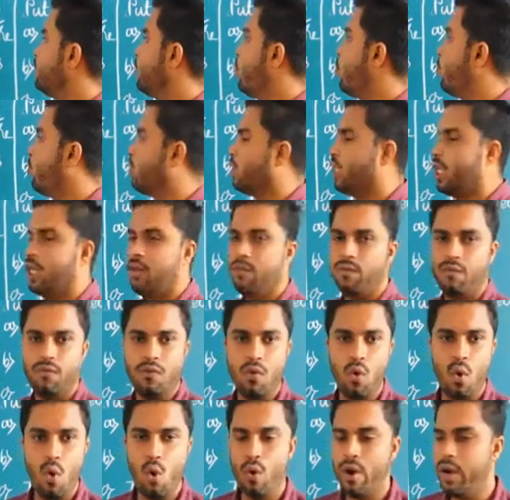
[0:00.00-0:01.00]
more than
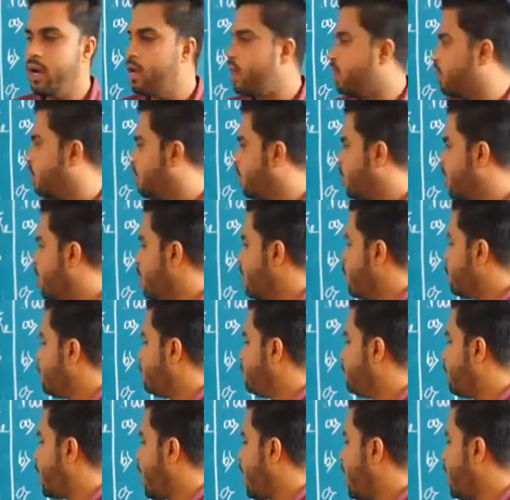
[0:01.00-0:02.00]
4,
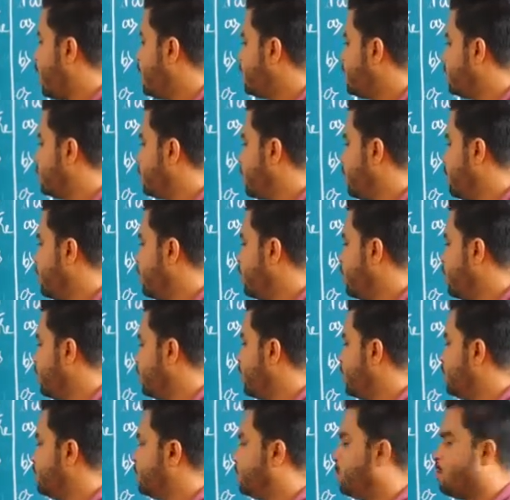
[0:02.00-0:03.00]

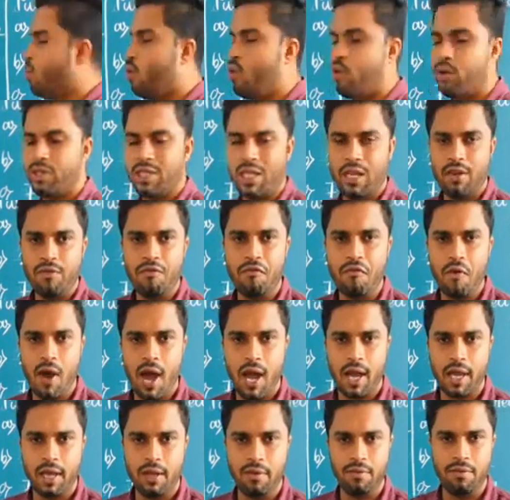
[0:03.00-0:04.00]
7 is more than
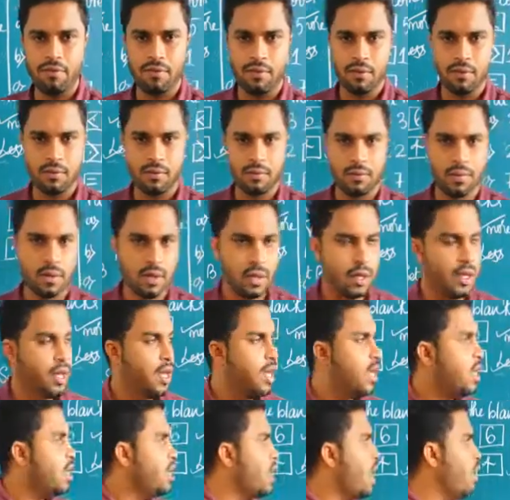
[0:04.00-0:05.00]

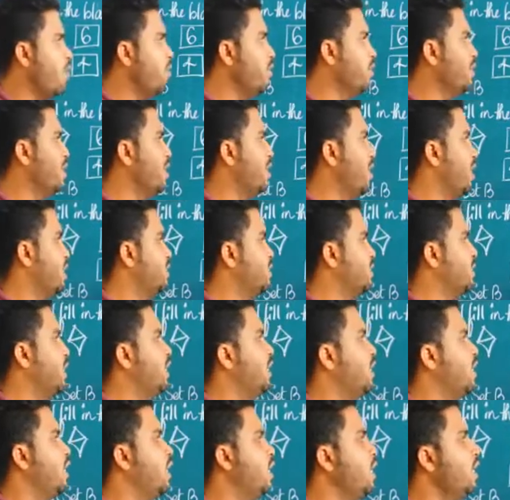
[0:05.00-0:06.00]
5. Now in the next
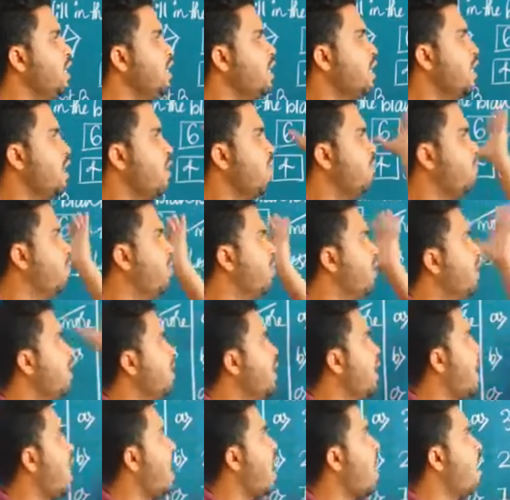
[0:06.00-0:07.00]
heading, we
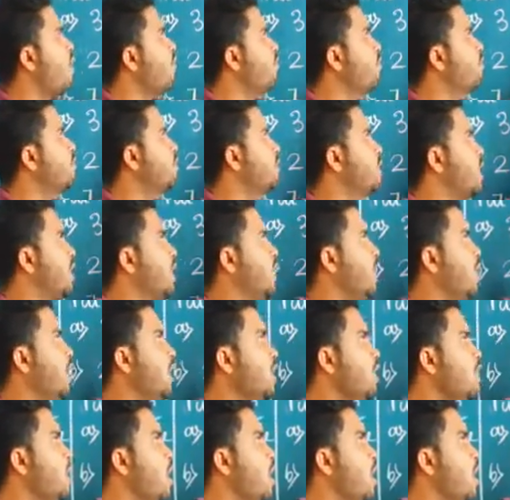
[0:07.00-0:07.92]
have studied